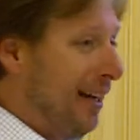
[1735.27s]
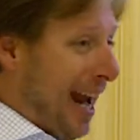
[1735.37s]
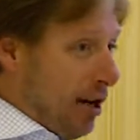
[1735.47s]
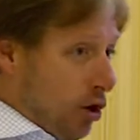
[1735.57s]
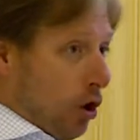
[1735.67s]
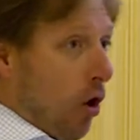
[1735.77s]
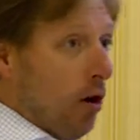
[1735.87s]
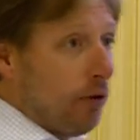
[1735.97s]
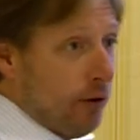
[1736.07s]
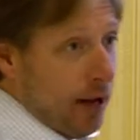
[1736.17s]
Can you
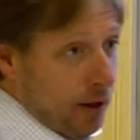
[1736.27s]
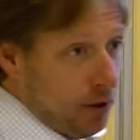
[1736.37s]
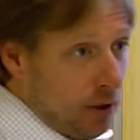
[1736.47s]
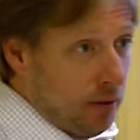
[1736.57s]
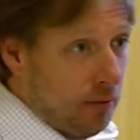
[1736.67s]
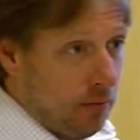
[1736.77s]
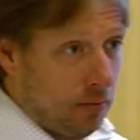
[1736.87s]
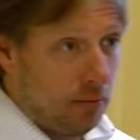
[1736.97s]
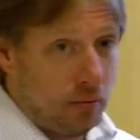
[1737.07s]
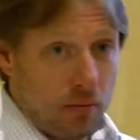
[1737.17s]
charge for this?
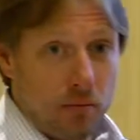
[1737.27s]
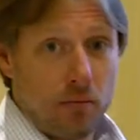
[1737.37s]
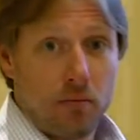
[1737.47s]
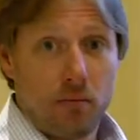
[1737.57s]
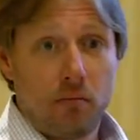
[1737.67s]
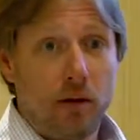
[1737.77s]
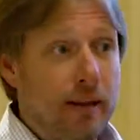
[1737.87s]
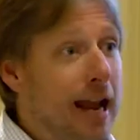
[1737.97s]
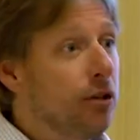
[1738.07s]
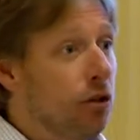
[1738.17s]

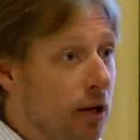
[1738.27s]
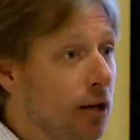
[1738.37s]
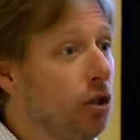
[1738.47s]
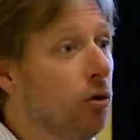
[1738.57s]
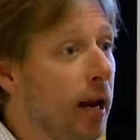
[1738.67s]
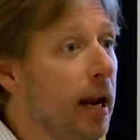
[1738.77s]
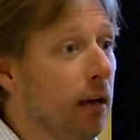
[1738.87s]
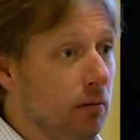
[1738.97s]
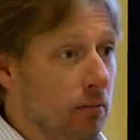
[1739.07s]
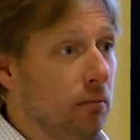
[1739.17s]
And the answer is yes, you
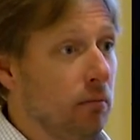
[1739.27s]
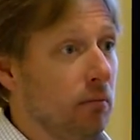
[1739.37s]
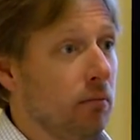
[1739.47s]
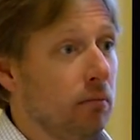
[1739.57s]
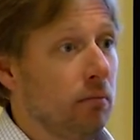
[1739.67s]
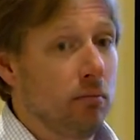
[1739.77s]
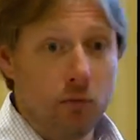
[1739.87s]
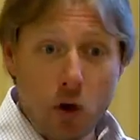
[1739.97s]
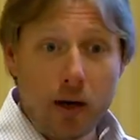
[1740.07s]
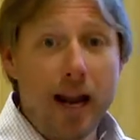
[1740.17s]
can. You